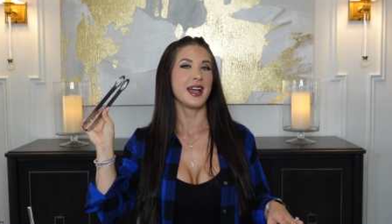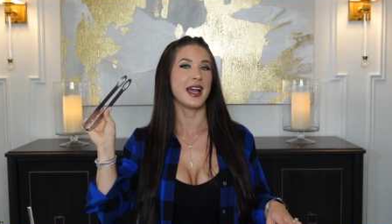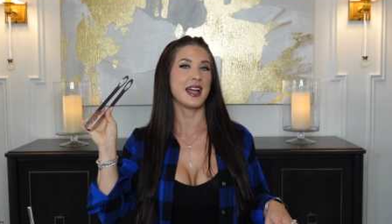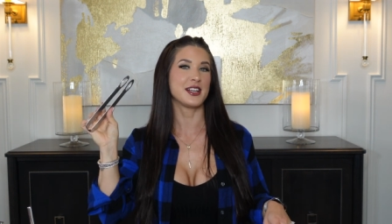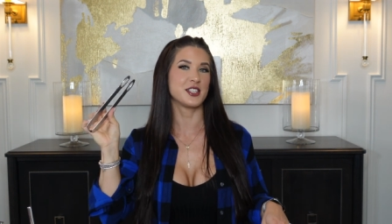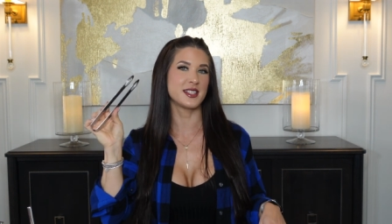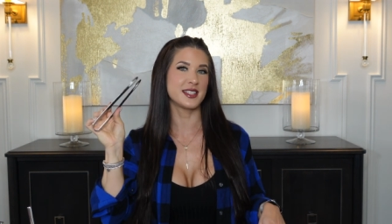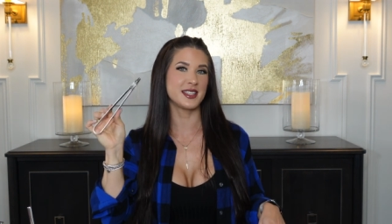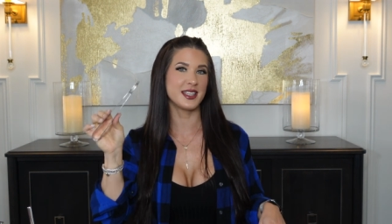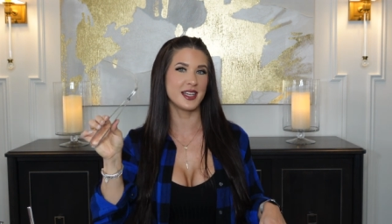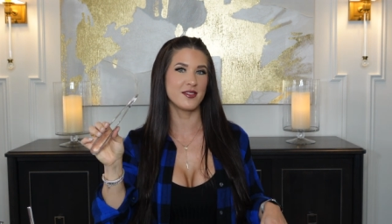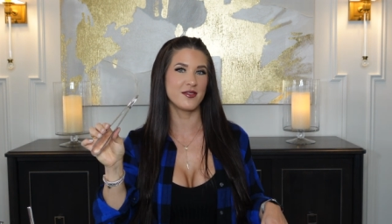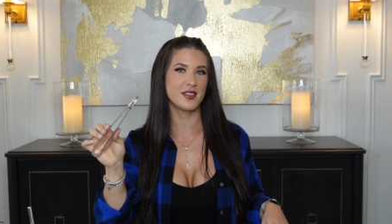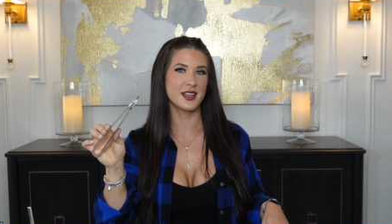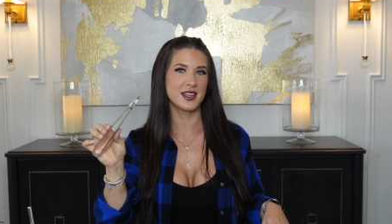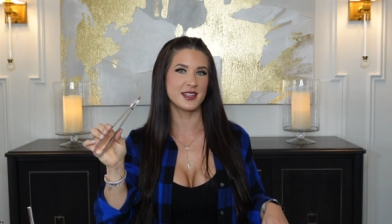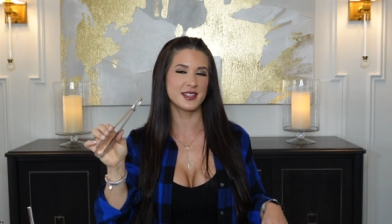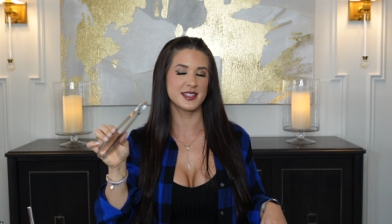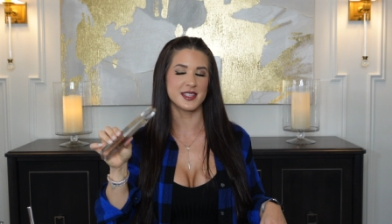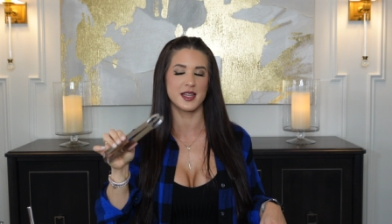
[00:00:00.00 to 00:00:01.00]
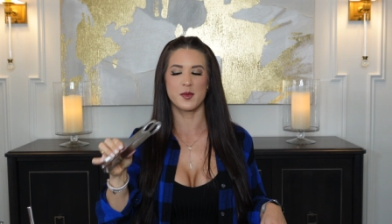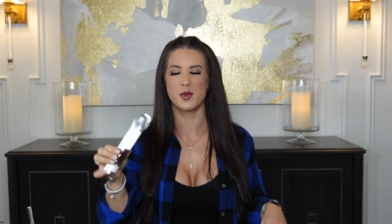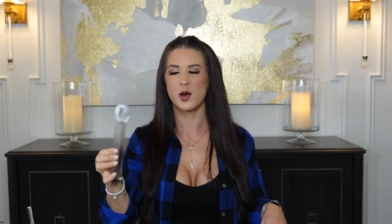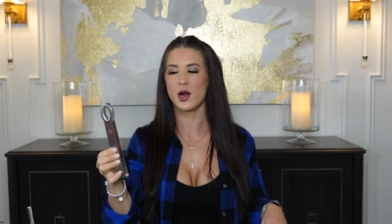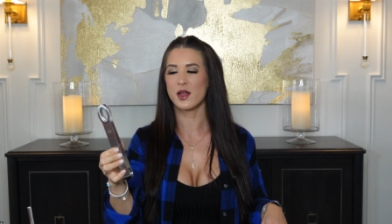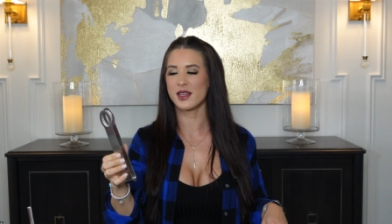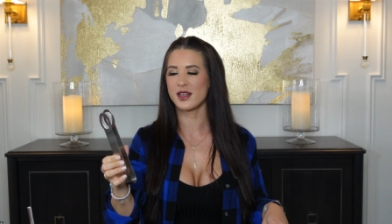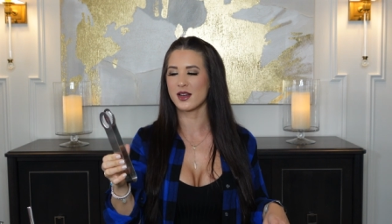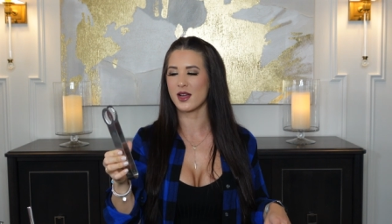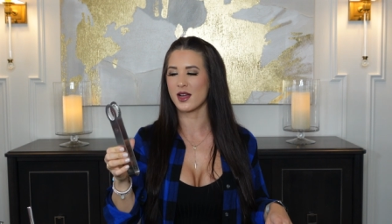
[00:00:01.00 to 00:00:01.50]
I just love this. I'm
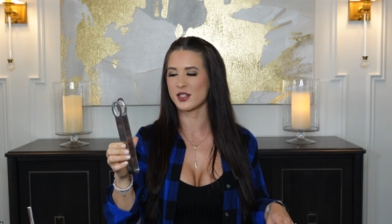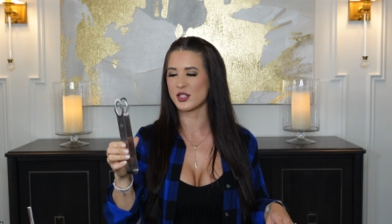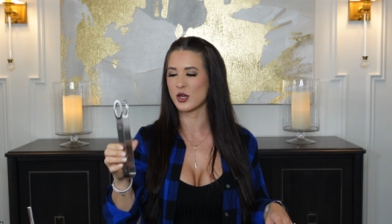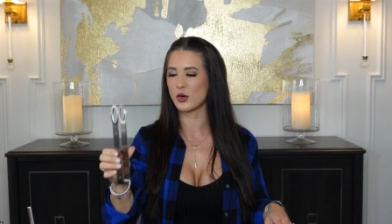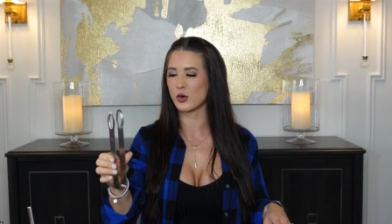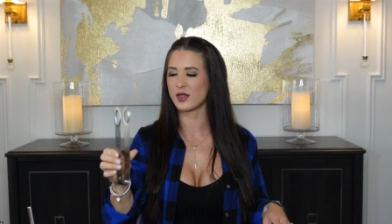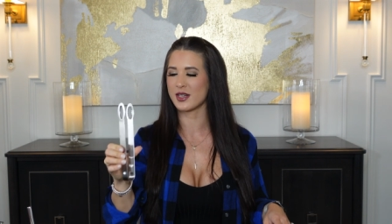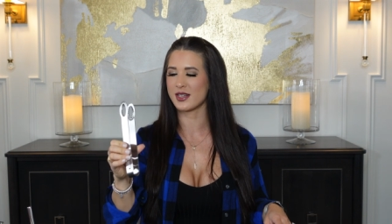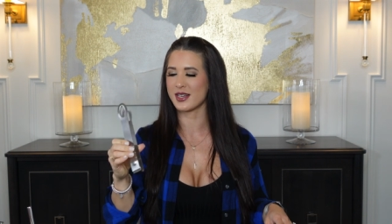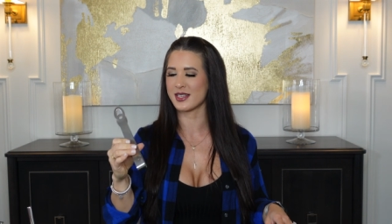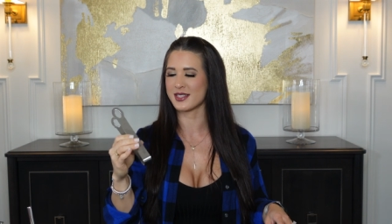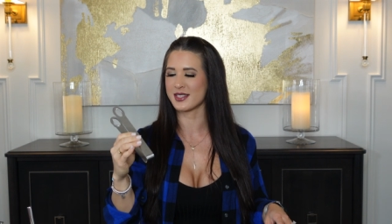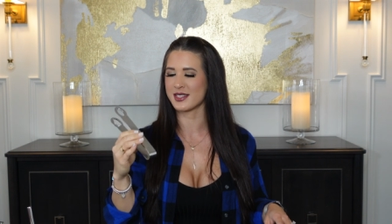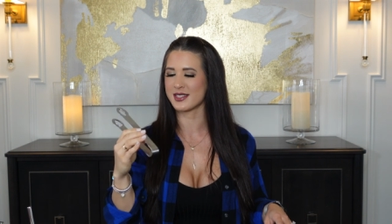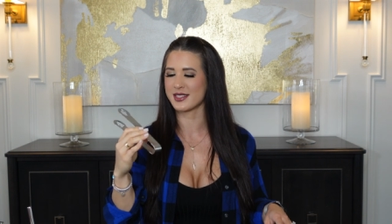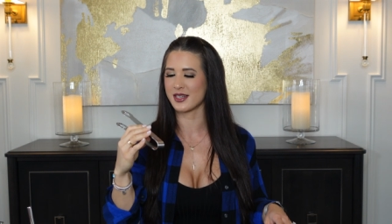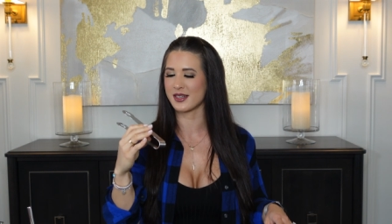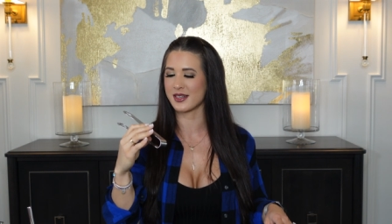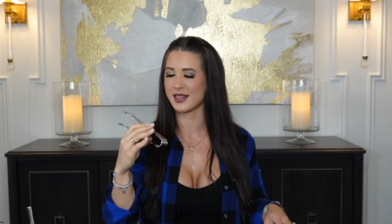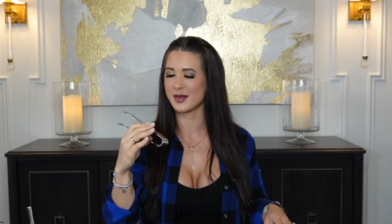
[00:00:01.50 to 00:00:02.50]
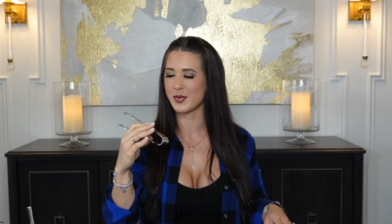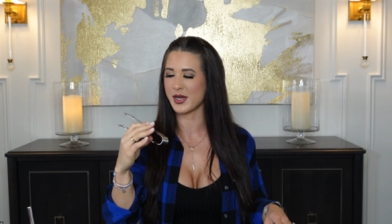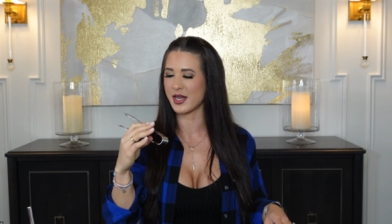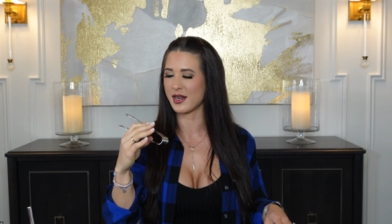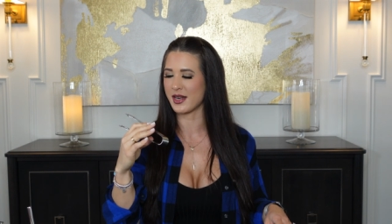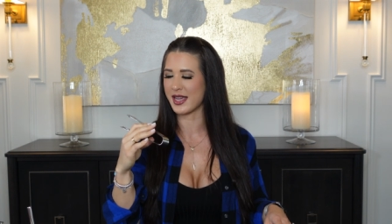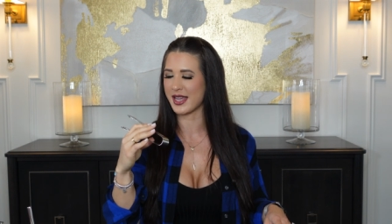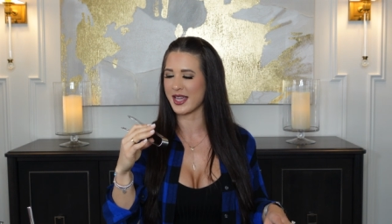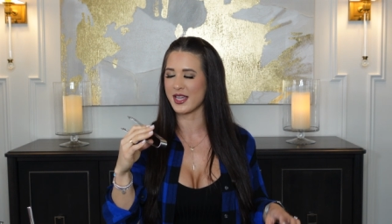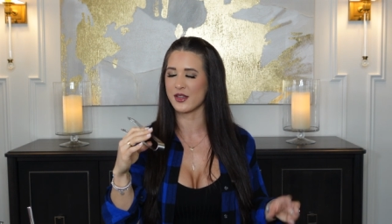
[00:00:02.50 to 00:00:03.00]
probably not totally necessary, but
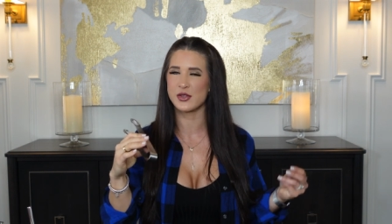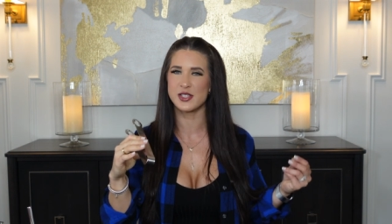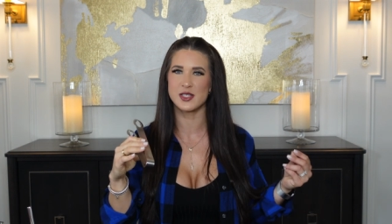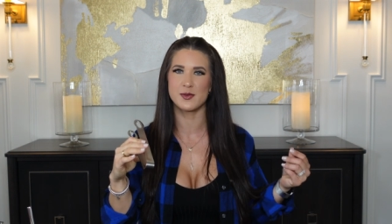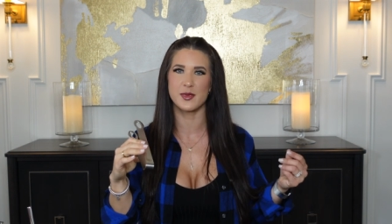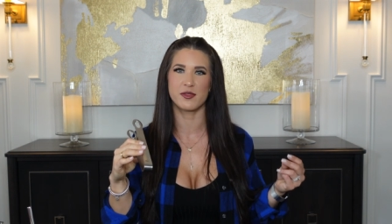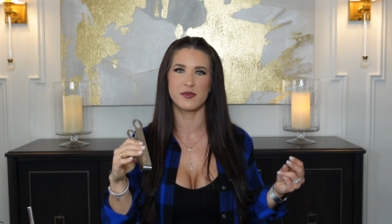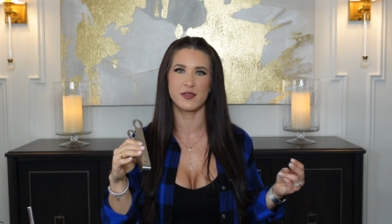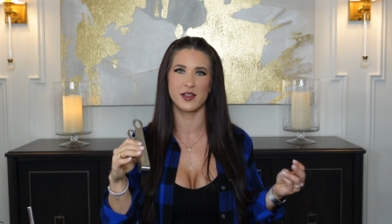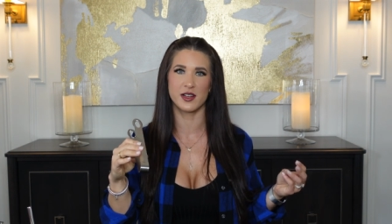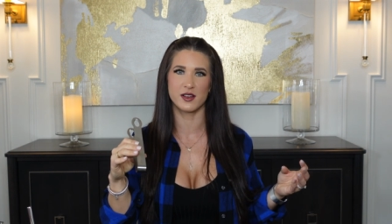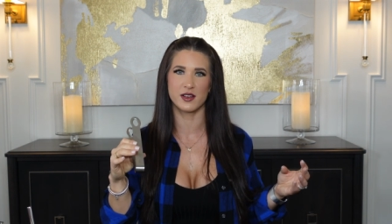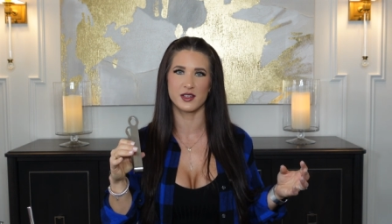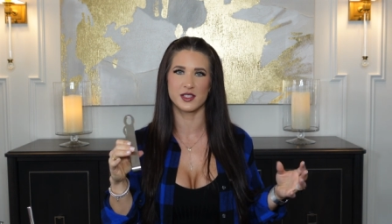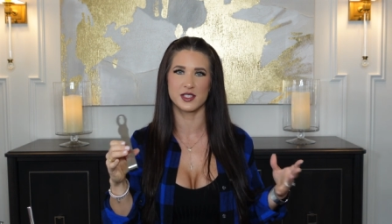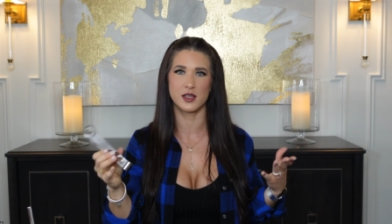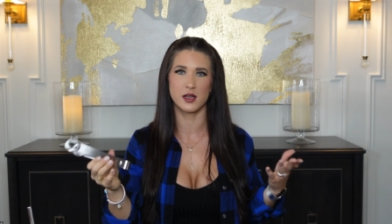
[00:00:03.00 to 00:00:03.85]
I hate using my fingers.